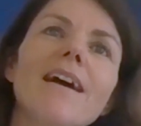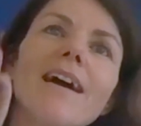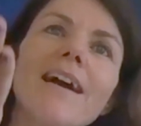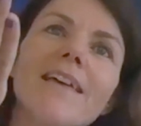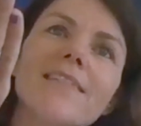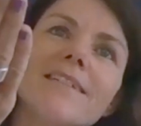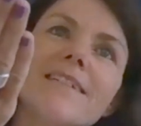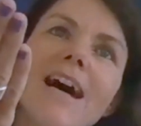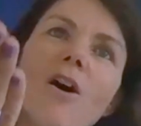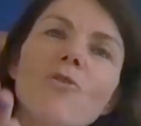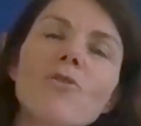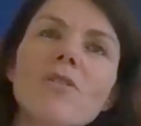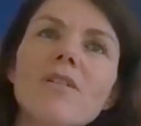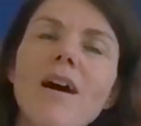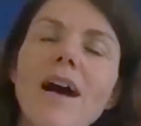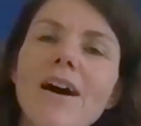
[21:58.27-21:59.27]
and the
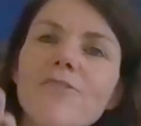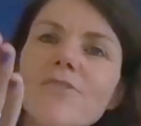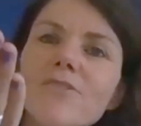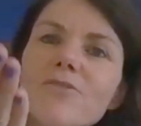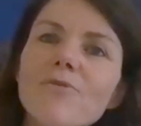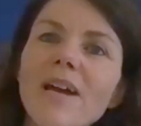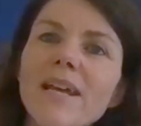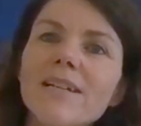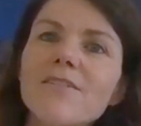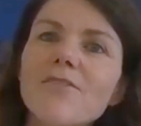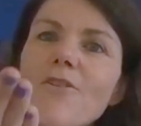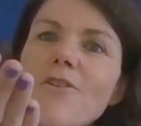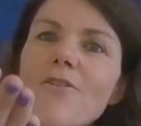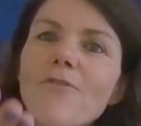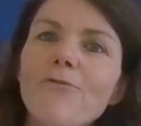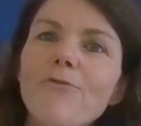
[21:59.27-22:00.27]
down other trend
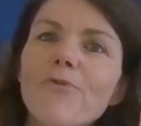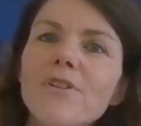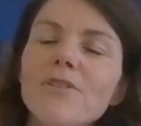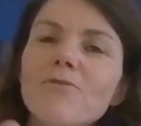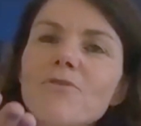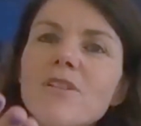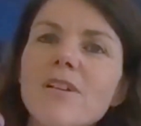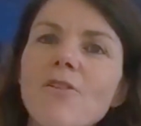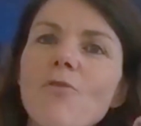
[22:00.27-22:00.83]
of using